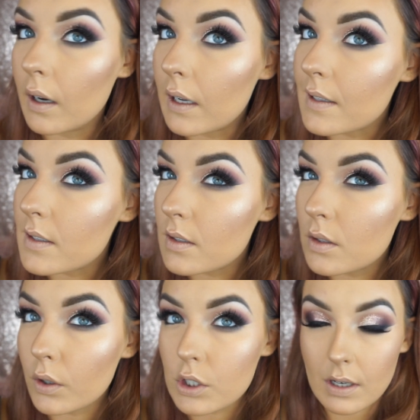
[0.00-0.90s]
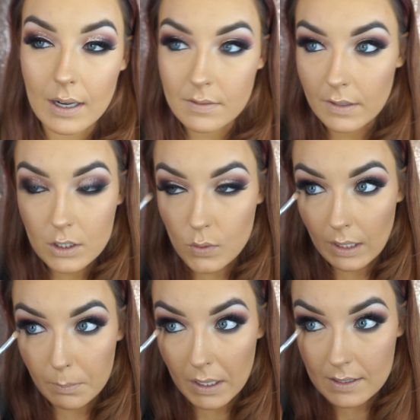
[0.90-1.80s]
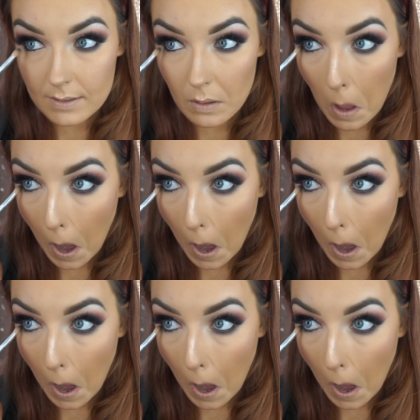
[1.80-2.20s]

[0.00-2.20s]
You get such a nice finish with that pencil.